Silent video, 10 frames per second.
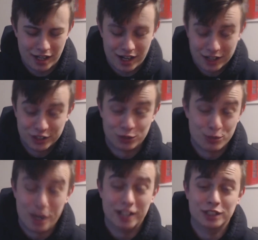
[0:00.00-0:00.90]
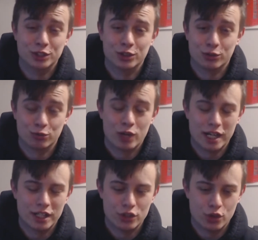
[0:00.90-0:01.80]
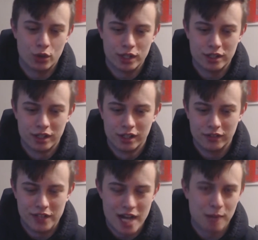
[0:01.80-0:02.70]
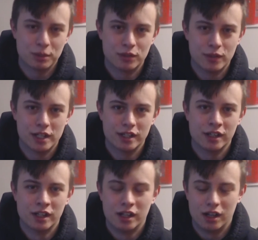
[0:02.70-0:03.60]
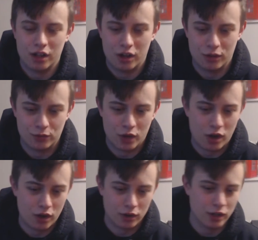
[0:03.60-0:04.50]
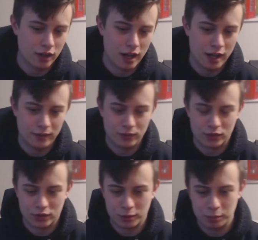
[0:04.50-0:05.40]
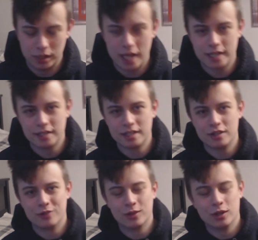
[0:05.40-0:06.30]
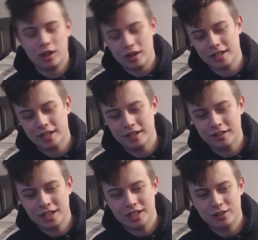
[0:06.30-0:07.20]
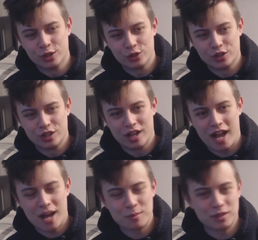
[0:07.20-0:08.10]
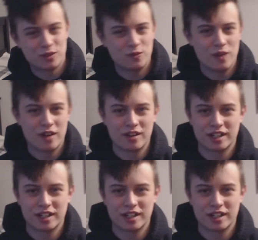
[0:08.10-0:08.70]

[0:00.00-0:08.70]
just really enjoyed the atmosphere of the horror and the blending of the lighting, like the atmospheric